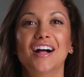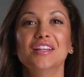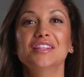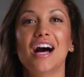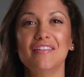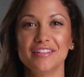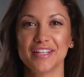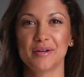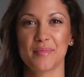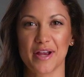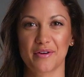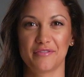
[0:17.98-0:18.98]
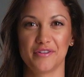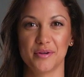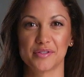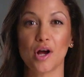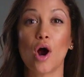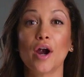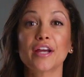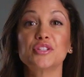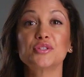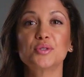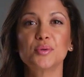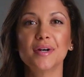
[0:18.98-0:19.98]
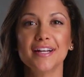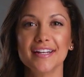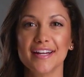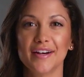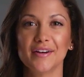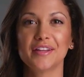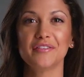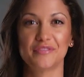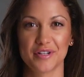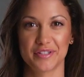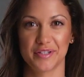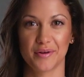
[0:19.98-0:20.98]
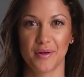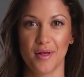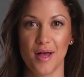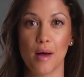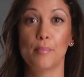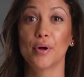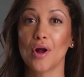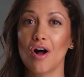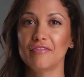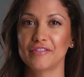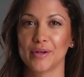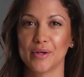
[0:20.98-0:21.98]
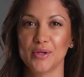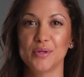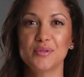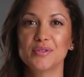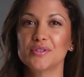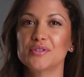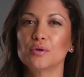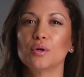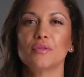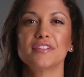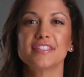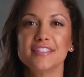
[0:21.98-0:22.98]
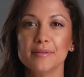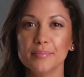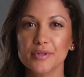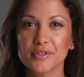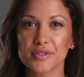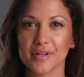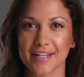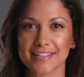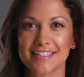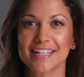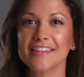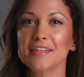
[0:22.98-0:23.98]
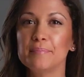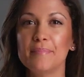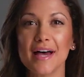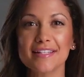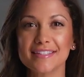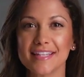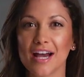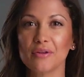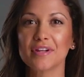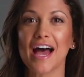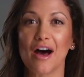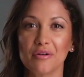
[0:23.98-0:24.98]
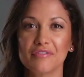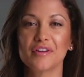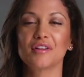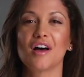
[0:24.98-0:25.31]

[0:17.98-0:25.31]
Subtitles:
Lavalier microphones are extraordinarily versatile, but often users don't know the simple tricks to get the best sound out of their